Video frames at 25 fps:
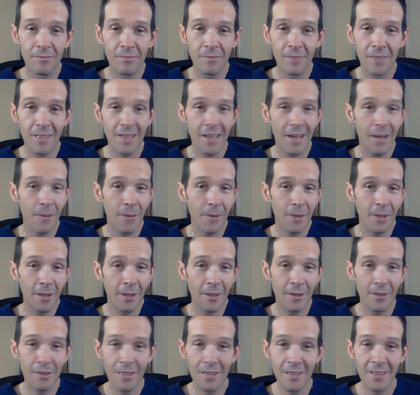is that
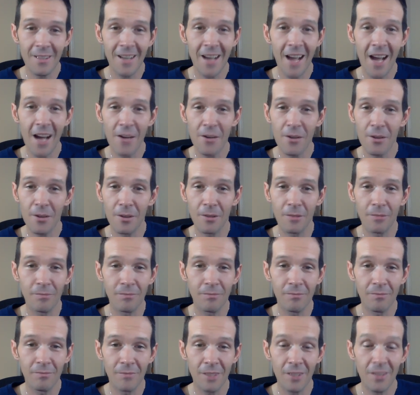real? Is this natural?
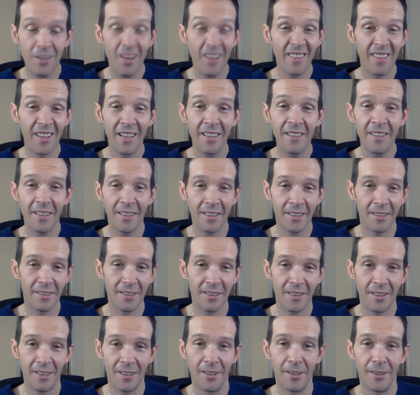Is this authentic?
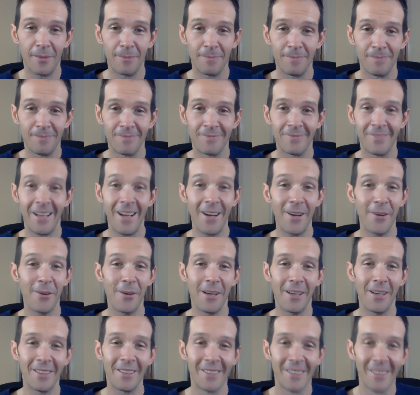So
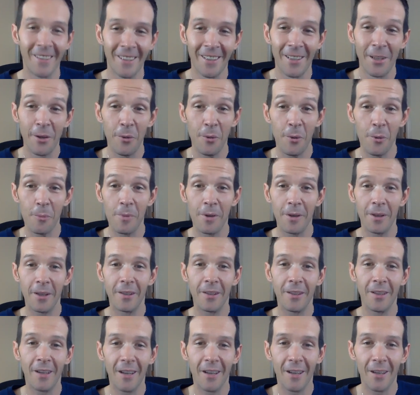anyways, won't
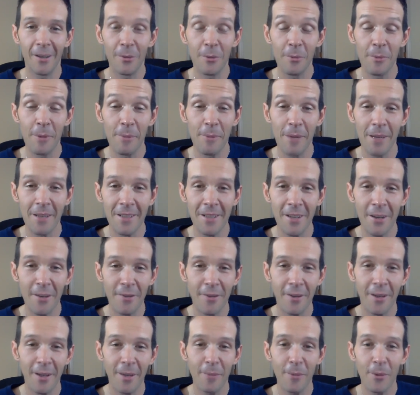be repeat
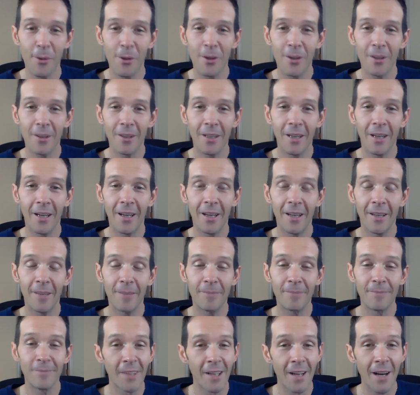myself anymore. I
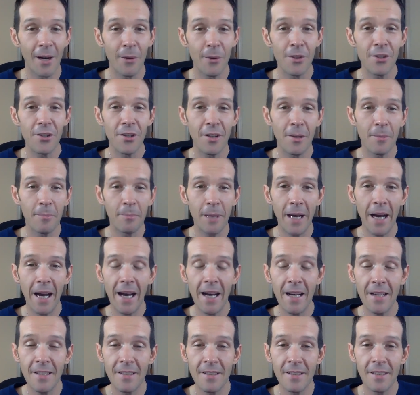wish you the
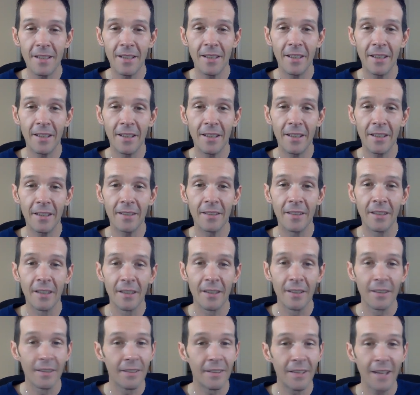best, and
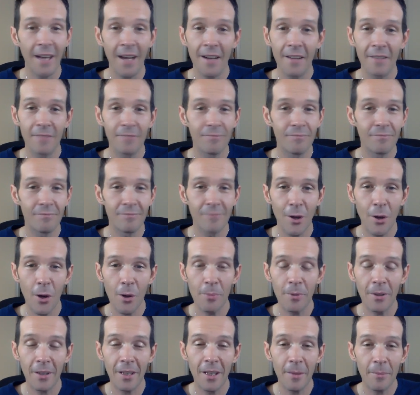yeah,
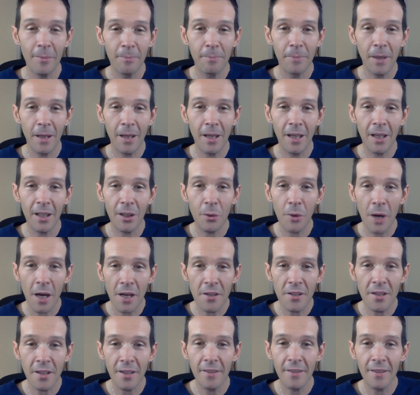hope you keep
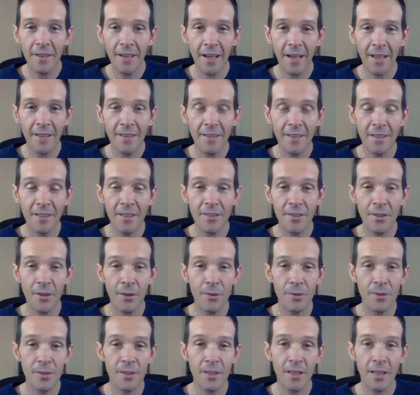questioning things that just
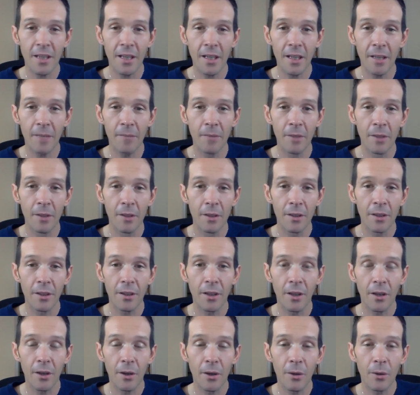don't seem,
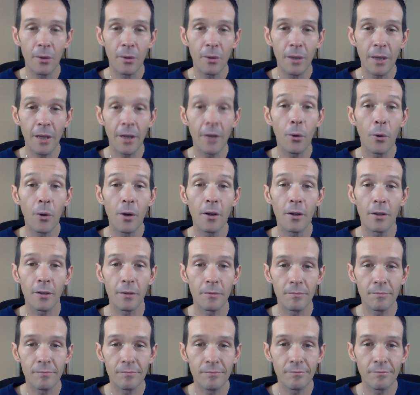in order